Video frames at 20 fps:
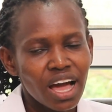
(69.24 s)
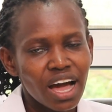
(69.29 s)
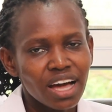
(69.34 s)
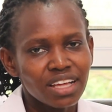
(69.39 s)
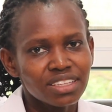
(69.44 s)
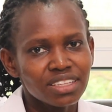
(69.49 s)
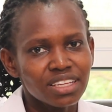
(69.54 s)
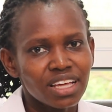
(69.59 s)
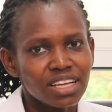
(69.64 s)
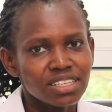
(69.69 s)

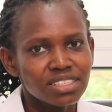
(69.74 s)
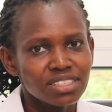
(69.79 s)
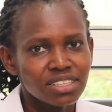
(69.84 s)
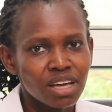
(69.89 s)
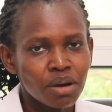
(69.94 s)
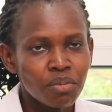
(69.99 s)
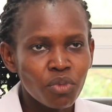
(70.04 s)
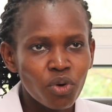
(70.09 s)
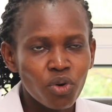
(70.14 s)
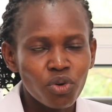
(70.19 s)
And there are
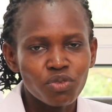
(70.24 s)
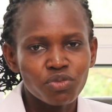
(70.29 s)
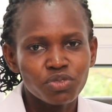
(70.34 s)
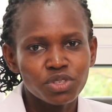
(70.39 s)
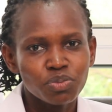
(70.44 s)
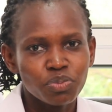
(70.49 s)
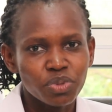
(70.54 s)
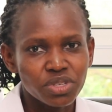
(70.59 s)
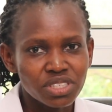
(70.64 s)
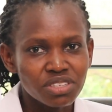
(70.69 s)
some of
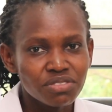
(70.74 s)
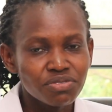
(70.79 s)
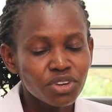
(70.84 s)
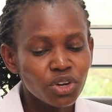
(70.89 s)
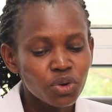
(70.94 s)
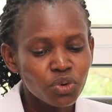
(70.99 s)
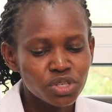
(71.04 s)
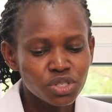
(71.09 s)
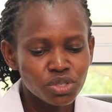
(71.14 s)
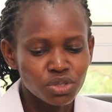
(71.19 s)

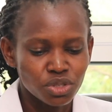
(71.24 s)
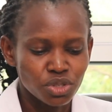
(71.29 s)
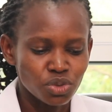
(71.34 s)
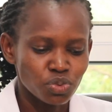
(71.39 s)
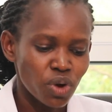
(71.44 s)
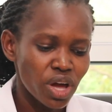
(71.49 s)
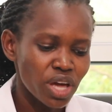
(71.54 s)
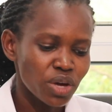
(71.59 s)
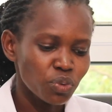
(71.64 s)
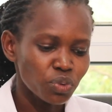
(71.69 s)
specific reasons
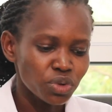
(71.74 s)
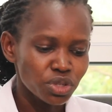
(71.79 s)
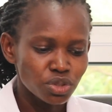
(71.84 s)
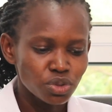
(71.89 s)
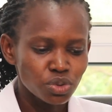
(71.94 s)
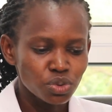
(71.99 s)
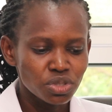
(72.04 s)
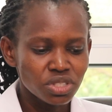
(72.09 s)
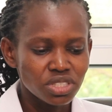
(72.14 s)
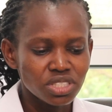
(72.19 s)
why we
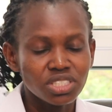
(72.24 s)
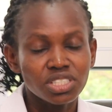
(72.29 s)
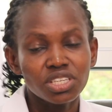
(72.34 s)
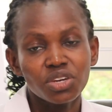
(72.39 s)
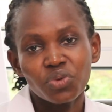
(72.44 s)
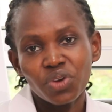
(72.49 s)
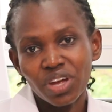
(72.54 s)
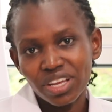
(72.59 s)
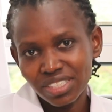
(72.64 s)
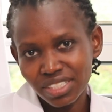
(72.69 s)
do
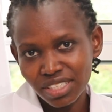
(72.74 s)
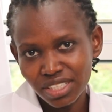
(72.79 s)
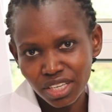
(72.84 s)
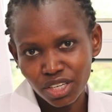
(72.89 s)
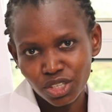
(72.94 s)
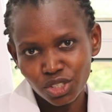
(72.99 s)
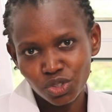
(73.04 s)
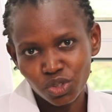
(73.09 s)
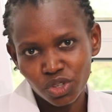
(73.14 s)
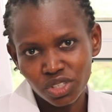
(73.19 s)
cesarean
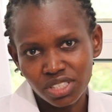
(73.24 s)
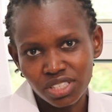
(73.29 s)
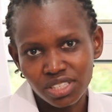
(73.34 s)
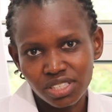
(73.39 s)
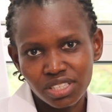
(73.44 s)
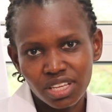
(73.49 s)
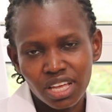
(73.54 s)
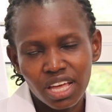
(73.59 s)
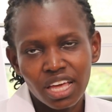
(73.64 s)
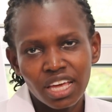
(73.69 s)

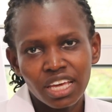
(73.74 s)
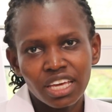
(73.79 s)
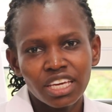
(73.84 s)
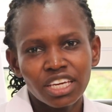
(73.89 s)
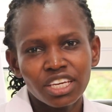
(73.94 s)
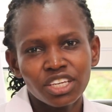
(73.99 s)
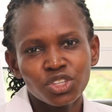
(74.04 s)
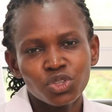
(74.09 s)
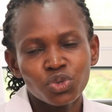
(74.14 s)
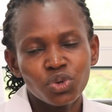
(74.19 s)
sections.
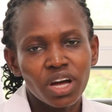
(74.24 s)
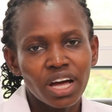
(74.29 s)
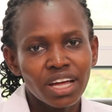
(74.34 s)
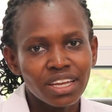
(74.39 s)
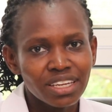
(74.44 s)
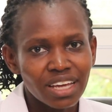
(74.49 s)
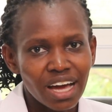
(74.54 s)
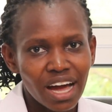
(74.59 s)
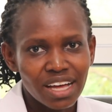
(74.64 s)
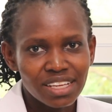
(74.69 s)
In
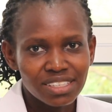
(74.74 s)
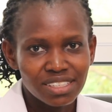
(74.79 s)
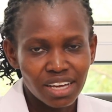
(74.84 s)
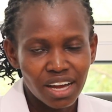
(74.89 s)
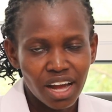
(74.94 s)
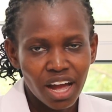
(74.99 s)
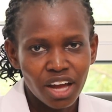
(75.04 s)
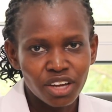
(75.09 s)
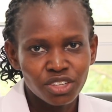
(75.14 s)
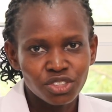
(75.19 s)
Uganda as
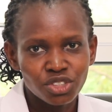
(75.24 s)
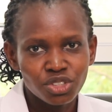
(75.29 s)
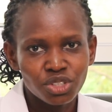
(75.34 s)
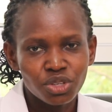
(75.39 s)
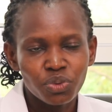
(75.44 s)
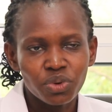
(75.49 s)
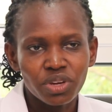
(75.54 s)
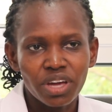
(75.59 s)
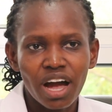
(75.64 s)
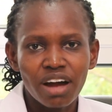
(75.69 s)
a
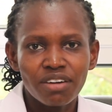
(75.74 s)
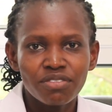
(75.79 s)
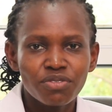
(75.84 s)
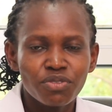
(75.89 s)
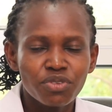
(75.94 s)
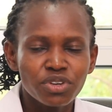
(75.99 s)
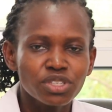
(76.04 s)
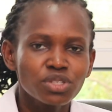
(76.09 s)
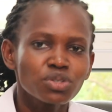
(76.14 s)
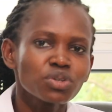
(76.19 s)
country, we have
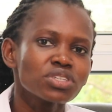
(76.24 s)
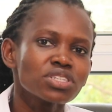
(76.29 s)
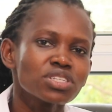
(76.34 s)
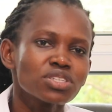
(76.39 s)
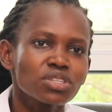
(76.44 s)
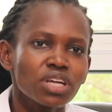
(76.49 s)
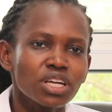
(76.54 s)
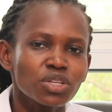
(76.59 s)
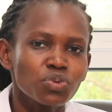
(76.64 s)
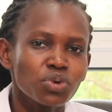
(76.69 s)

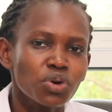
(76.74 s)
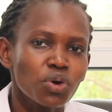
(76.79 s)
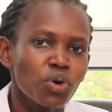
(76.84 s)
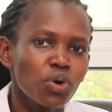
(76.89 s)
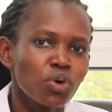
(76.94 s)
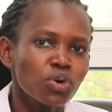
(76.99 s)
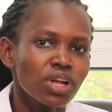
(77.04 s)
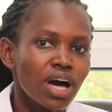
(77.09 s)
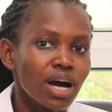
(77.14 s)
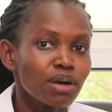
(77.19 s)
reasons that we
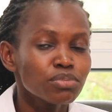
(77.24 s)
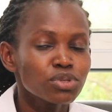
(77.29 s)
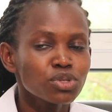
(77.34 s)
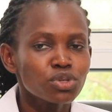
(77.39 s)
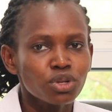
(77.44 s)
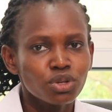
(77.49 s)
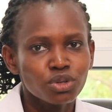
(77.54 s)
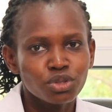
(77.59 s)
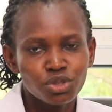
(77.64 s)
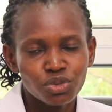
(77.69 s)
call
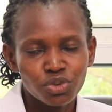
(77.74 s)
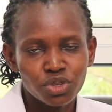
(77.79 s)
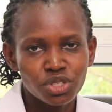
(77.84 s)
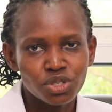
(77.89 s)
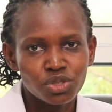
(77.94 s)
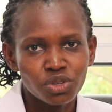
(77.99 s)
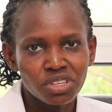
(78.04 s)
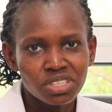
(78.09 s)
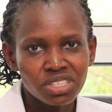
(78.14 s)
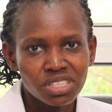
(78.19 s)
absolute
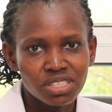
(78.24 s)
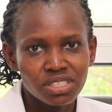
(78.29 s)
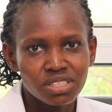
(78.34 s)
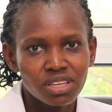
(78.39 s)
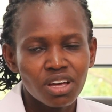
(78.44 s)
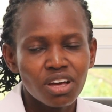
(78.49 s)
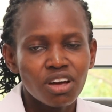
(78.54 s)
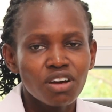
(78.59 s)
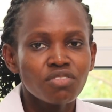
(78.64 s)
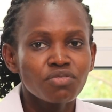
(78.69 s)
reasons
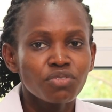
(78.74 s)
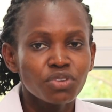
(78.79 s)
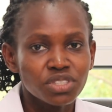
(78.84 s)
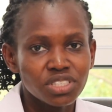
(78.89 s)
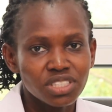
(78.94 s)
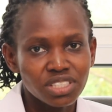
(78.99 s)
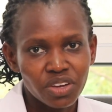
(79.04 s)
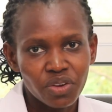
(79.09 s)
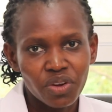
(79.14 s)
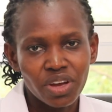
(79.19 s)
for
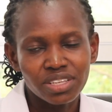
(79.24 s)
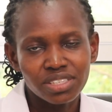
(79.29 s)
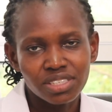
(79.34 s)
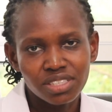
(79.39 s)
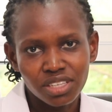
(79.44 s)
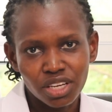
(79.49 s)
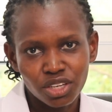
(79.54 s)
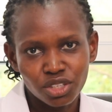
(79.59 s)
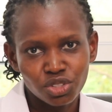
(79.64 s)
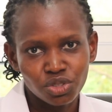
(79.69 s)
cesarean
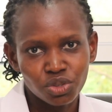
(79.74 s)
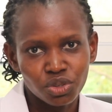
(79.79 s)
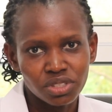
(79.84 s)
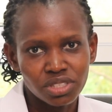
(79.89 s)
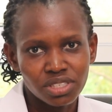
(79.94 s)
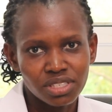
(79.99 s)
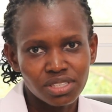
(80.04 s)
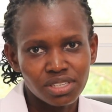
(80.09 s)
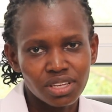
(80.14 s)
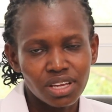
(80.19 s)

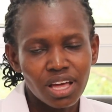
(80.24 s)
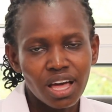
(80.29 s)
section.